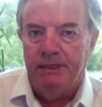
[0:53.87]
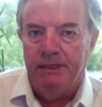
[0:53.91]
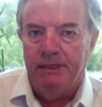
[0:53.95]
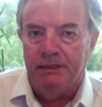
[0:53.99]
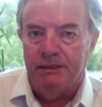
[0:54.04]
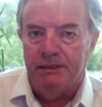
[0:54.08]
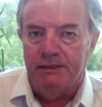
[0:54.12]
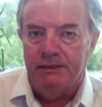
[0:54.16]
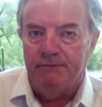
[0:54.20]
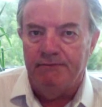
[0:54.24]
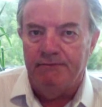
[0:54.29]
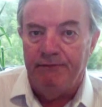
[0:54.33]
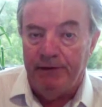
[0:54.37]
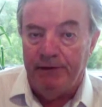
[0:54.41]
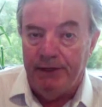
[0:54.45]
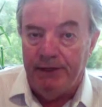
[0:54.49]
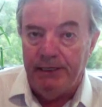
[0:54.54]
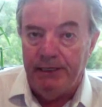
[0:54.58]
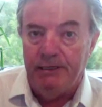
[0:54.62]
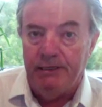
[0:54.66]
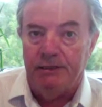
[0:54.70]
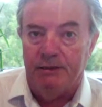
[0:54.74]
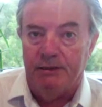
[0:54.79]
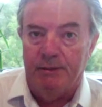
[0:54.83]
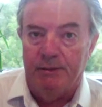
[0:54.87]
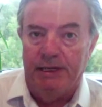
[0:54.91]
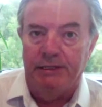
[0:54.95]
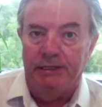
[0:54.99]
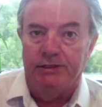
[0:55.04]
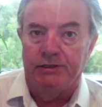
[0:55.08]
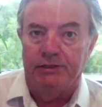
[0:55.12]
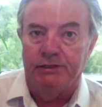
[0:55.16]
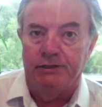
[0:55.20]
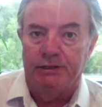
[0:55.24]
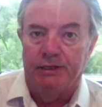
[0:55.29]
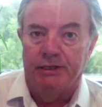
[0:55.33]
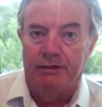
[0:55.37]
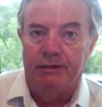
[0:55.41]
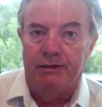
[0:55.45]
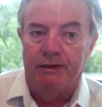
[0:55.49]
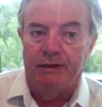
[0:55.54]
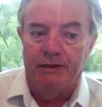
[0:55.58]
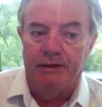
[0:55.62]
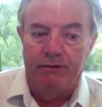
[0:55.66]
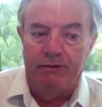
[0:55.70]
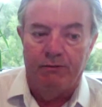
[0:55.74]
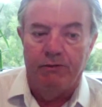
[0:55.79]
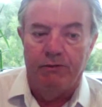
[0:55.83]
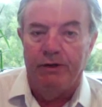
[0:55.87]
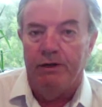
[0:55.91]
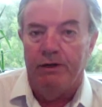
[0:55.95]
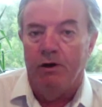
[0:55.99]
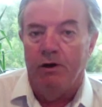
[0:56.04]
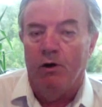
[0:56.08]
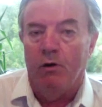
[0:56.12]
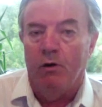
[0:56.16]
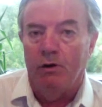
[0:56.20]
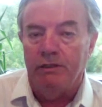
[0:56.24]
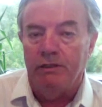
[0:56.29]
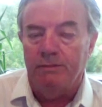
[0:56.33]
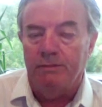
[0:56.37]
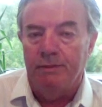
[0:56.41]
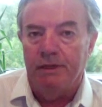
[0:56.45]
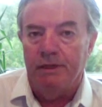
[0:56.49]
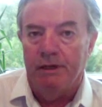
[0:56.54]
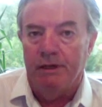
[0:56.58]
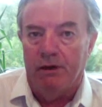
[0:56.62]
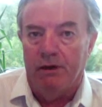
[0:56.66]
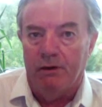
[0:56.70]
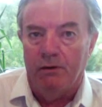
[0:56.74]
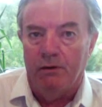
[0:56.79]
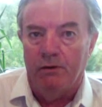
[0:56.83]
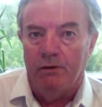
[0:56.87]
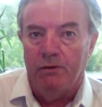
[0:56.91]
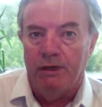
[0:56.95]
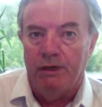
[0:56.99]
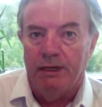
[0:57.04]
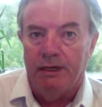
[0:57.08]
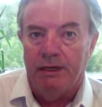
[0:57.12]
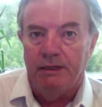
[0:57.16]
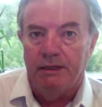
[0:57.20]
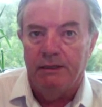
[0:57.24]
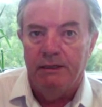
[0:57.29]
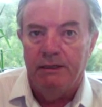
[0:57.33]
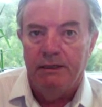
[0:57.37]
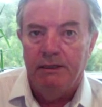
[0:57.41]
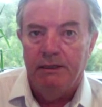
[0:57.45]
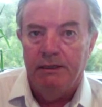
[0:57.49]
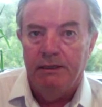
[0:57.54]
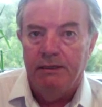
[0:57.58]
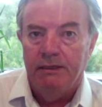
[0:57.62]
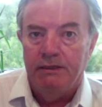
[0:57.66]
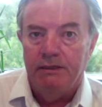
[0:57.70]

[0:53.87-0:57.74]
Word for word: is feeds the majors, and, and you, we know it's been no uh,